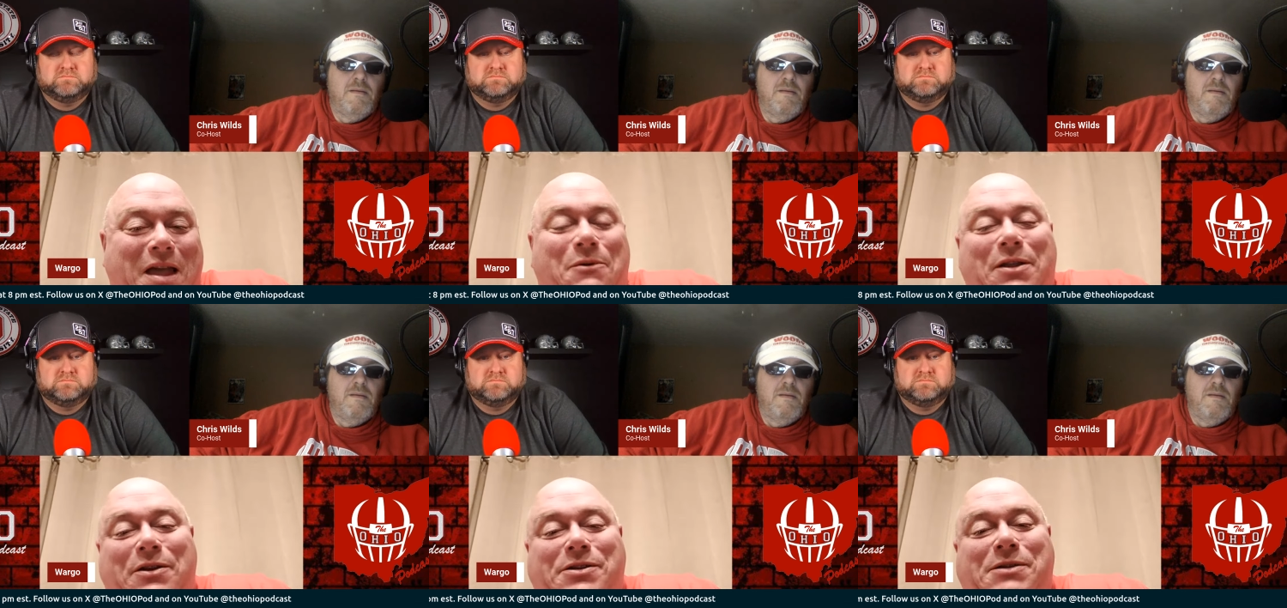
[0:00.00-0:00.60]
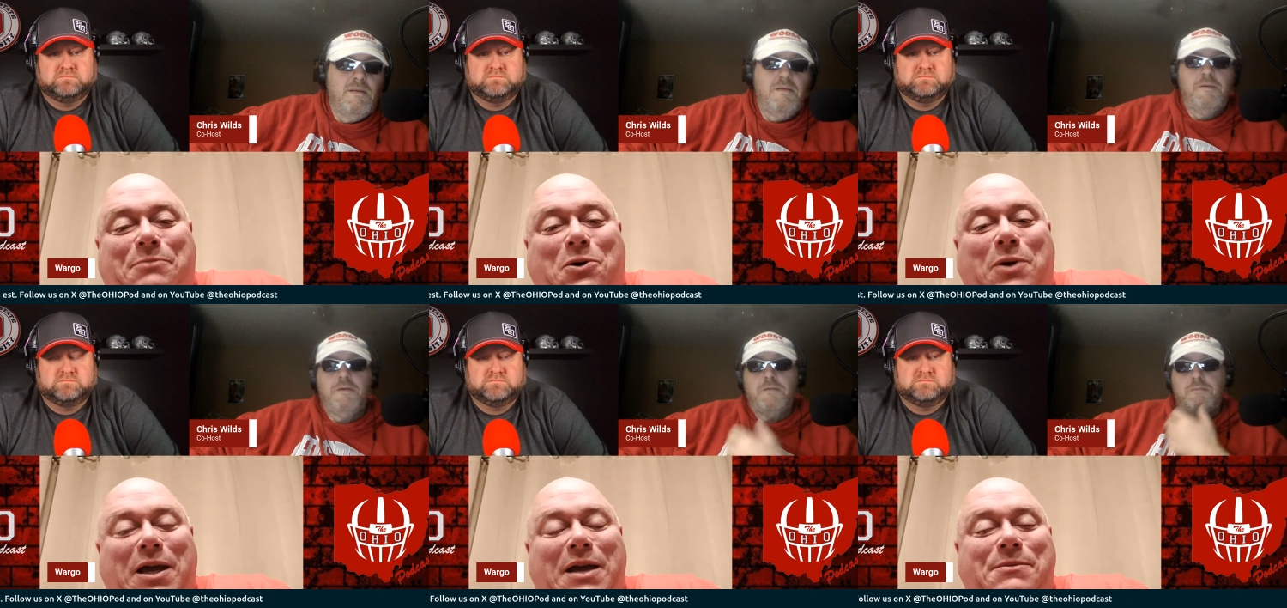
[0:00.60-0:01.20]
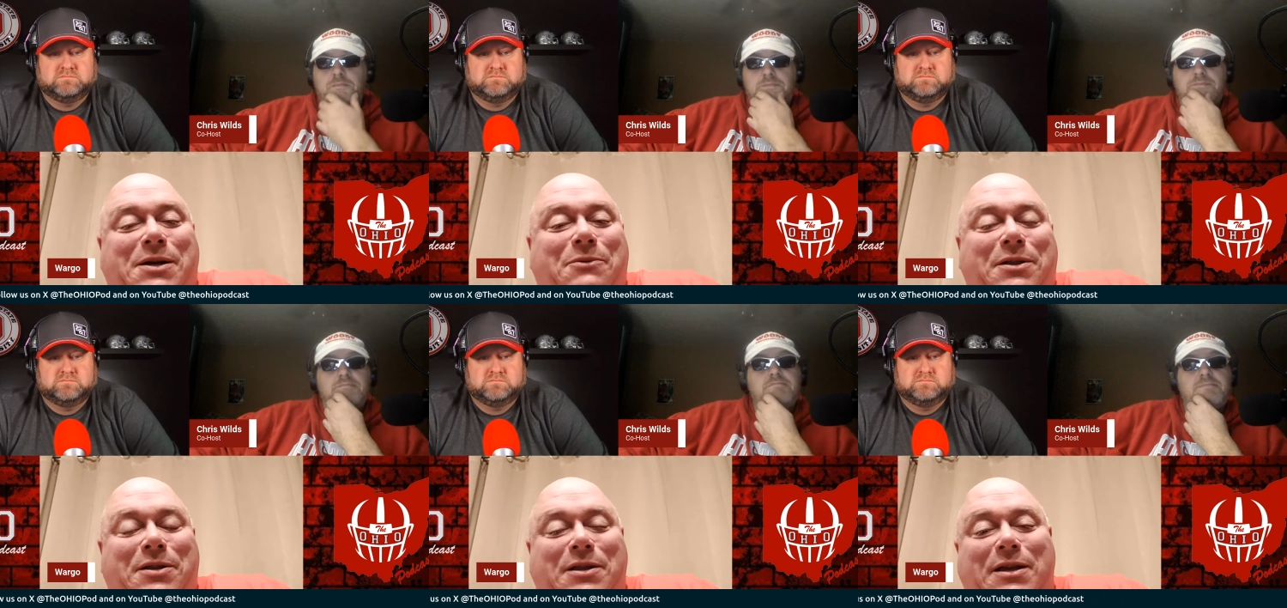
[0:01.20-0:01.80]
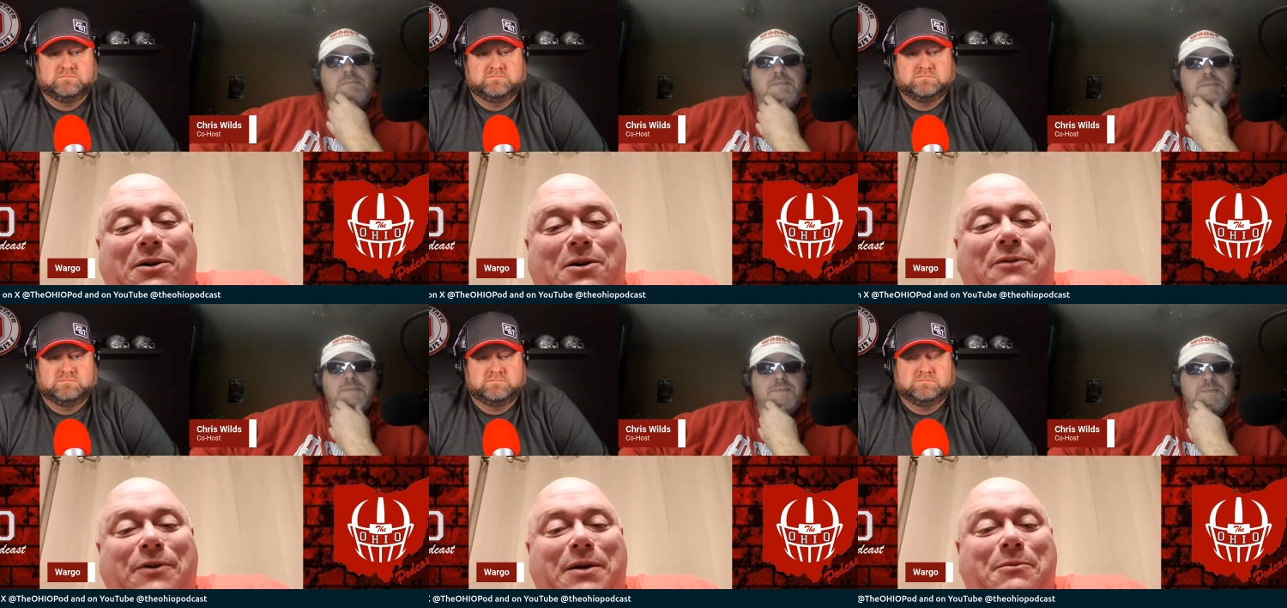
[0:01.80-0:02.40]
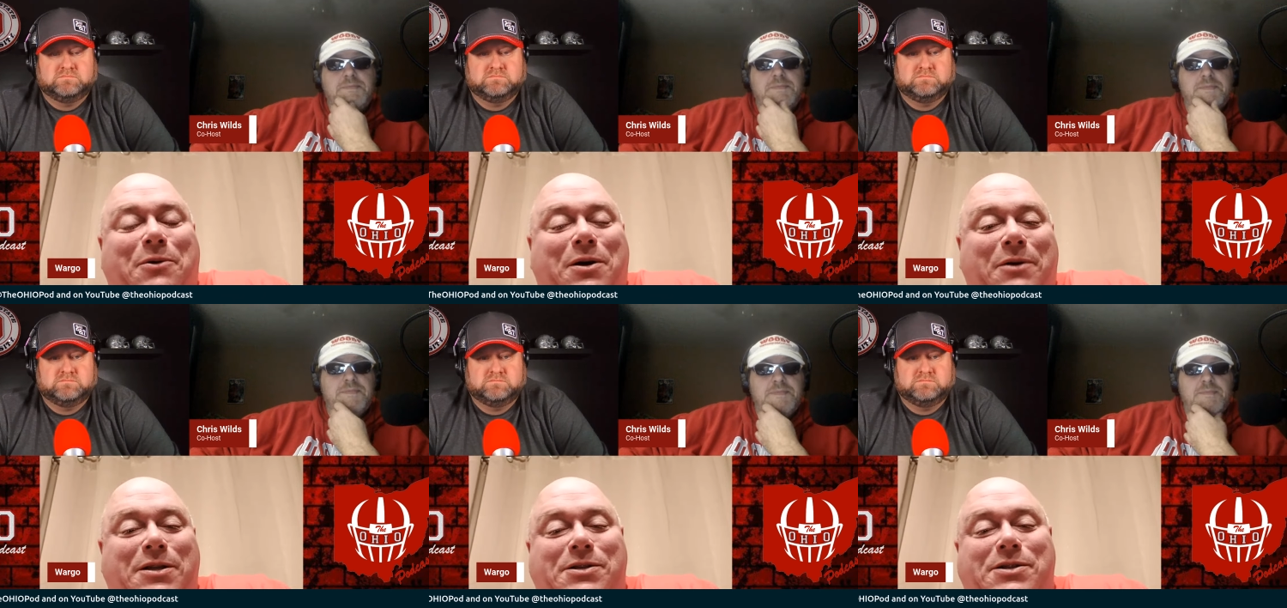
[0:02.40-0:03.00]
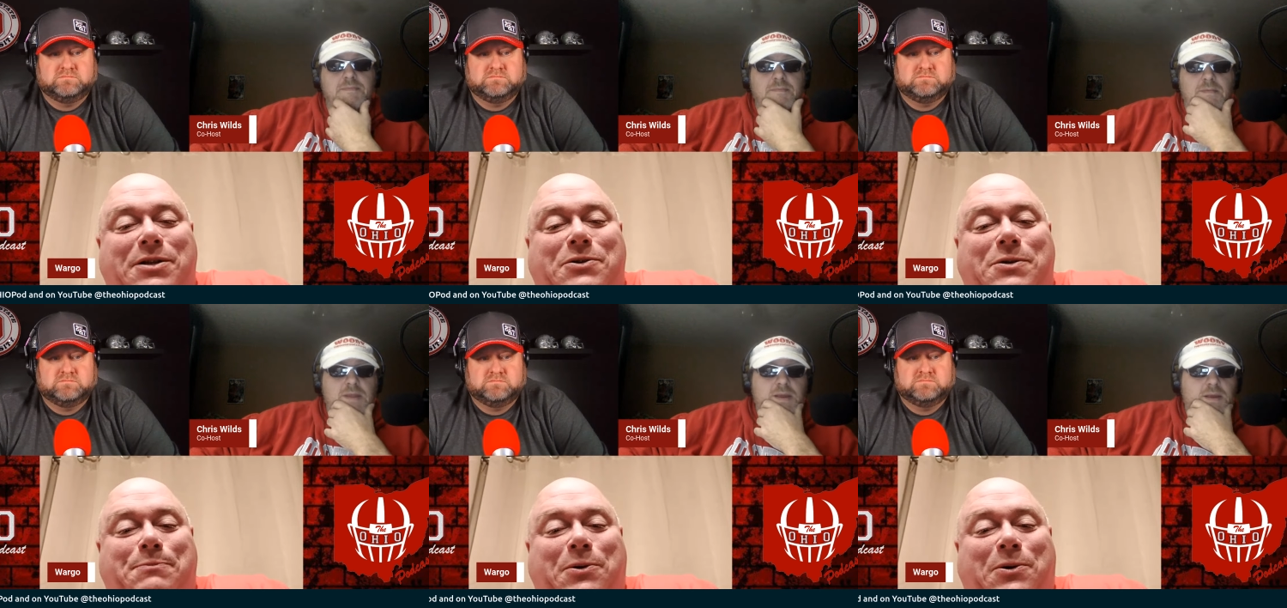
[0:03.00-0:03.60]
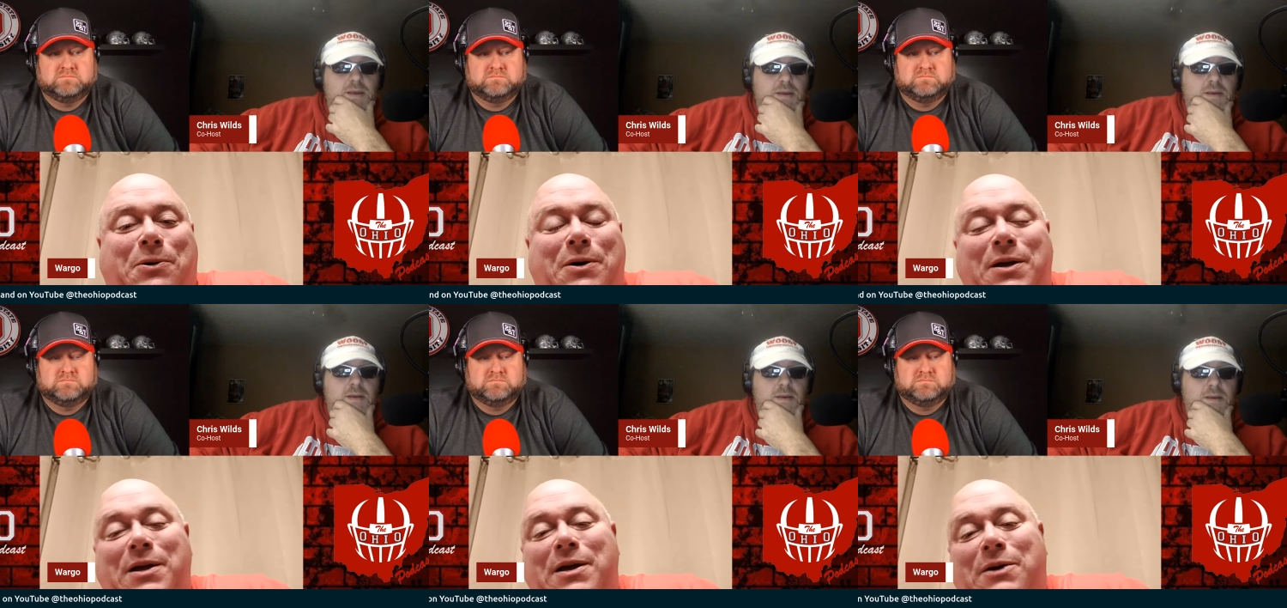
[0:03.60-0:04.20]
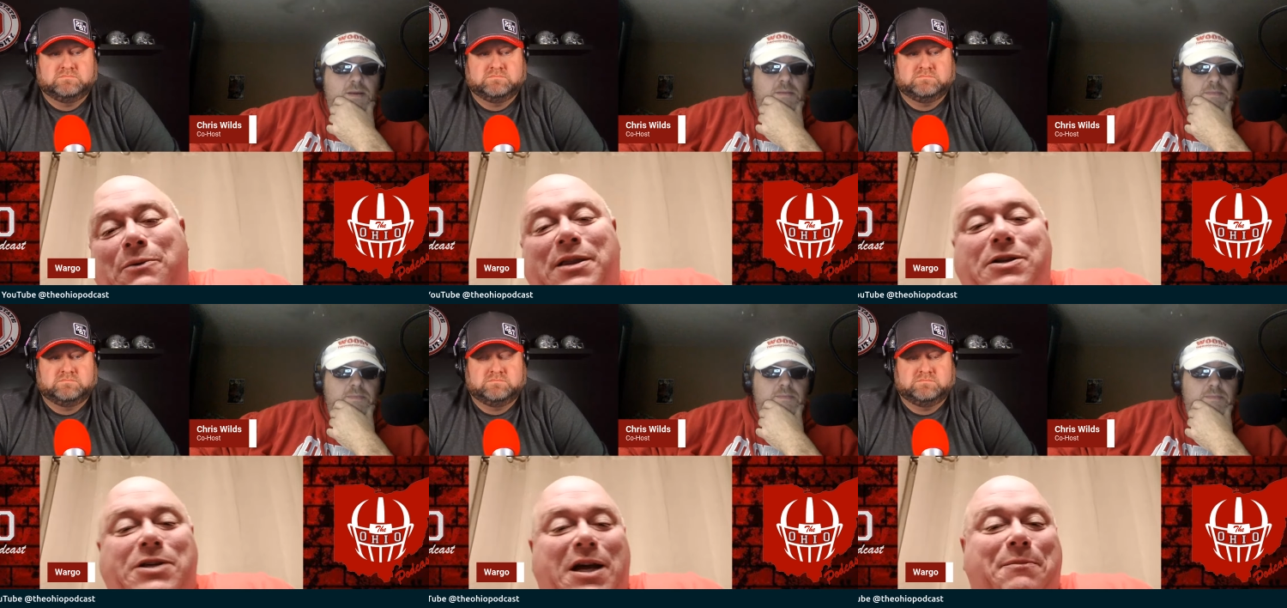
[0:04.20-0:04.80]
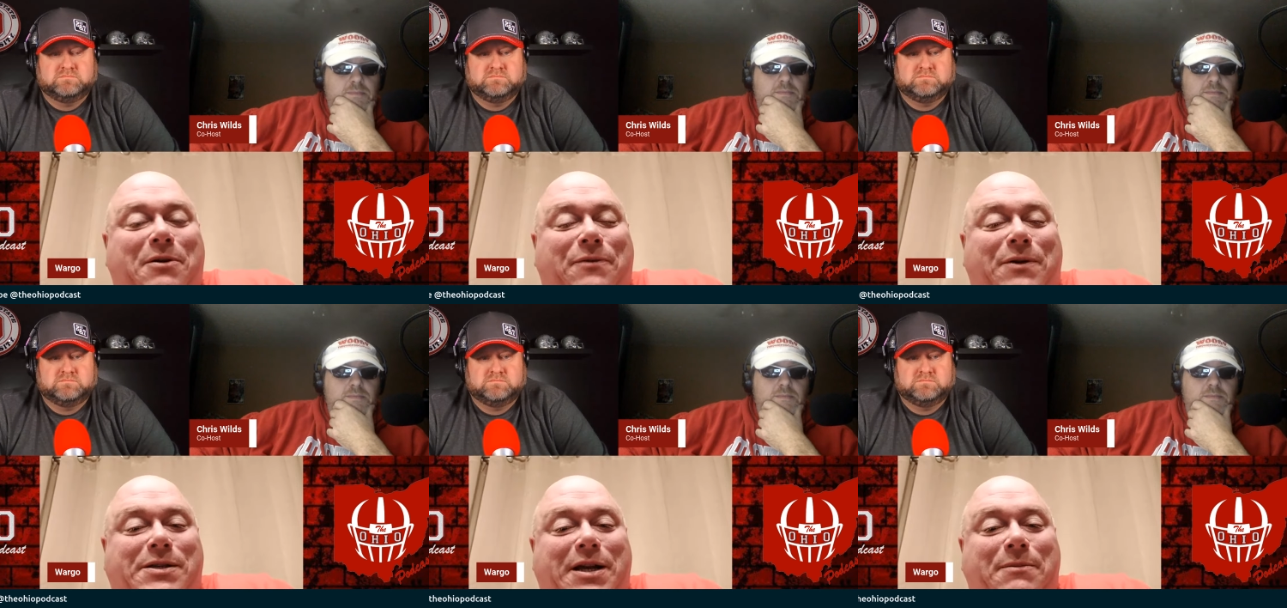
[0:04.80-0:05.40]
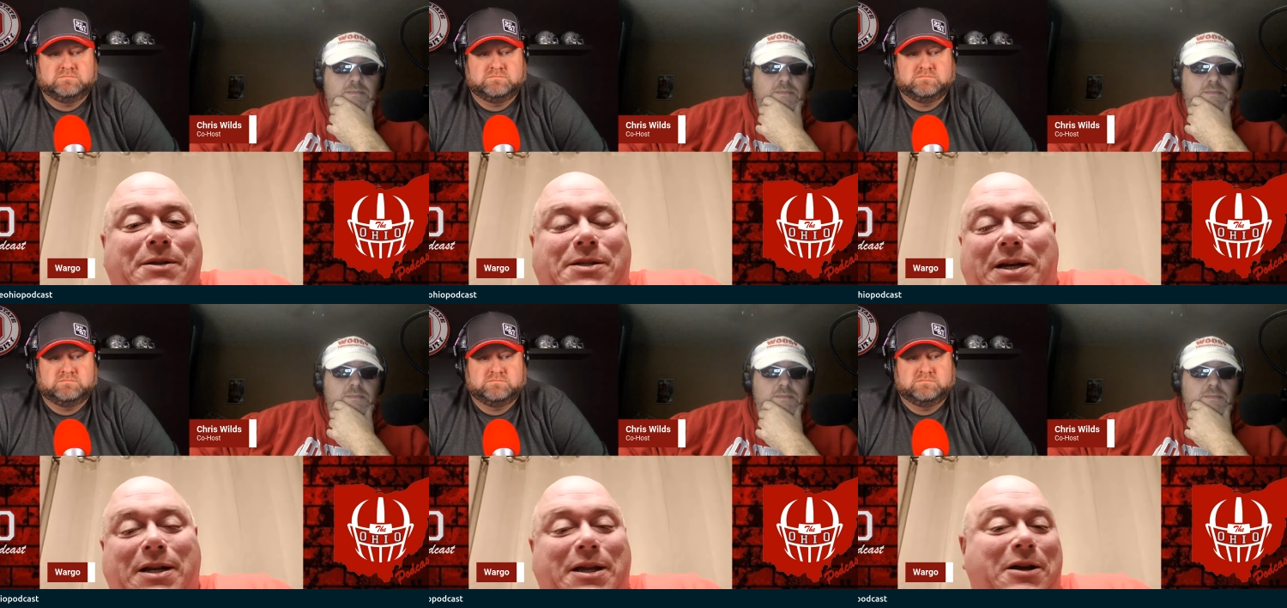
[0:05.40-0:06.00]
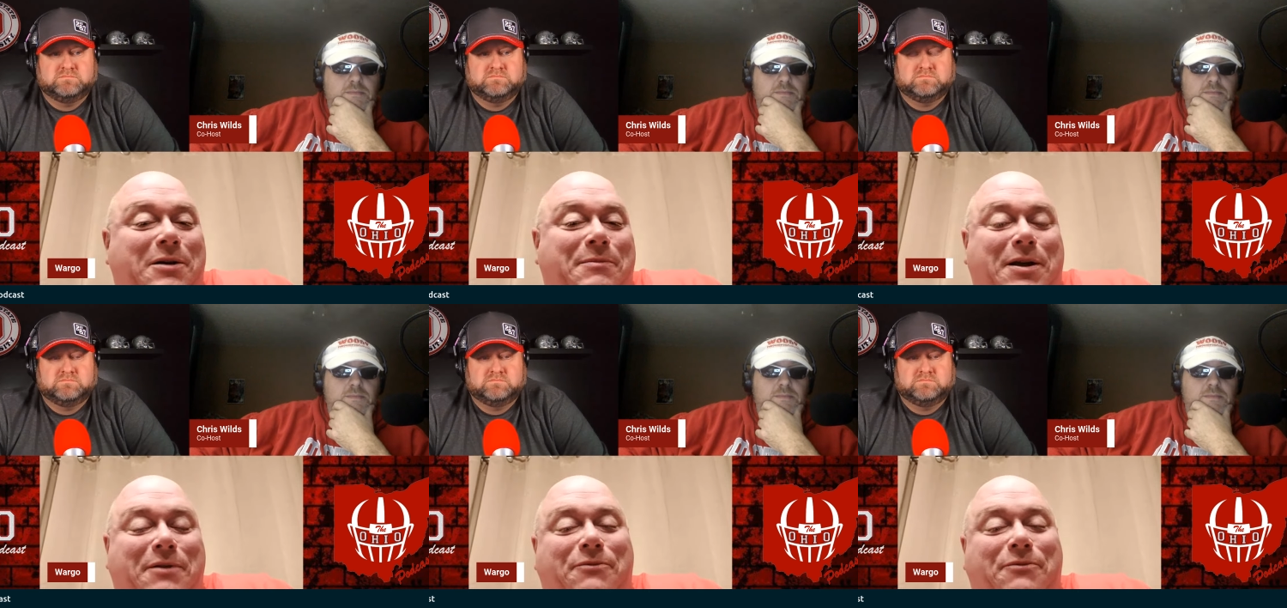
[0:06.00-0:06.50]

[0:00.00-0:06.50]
Speaker 1: I went to some bowl games. I went to the Hall of Fame Bowl. I went to the Citrus Bowl, went to Jack Murphy Stadium in San Diego. But